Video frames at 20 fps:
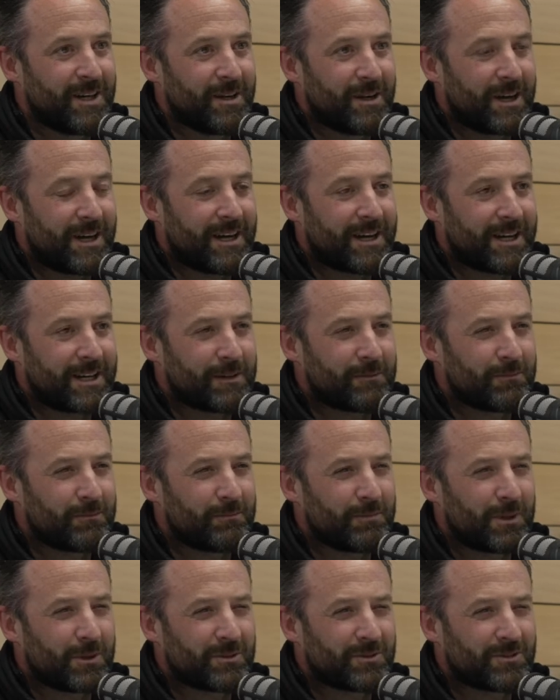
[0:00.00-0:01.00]

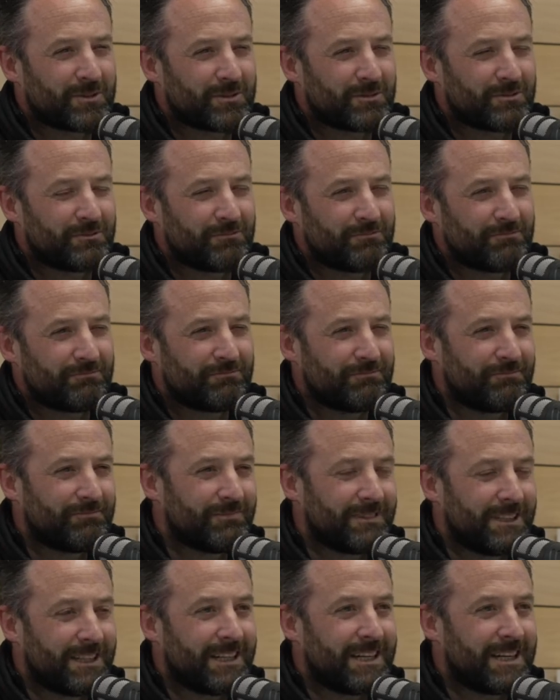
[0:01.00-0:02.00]
About
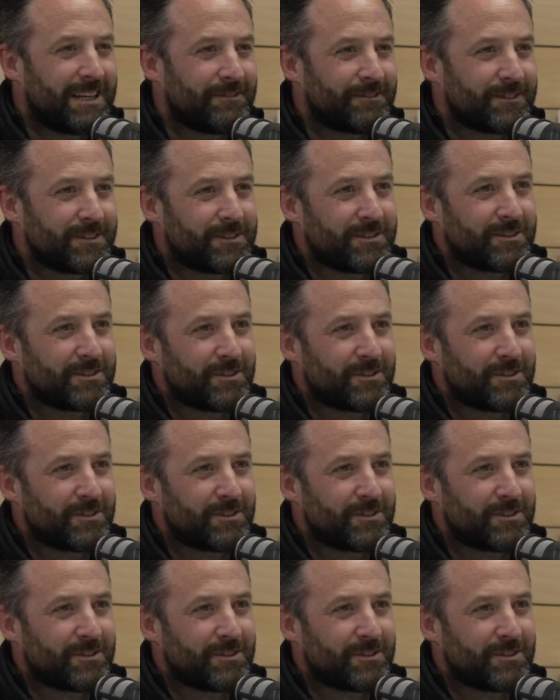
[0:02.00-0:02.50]
11,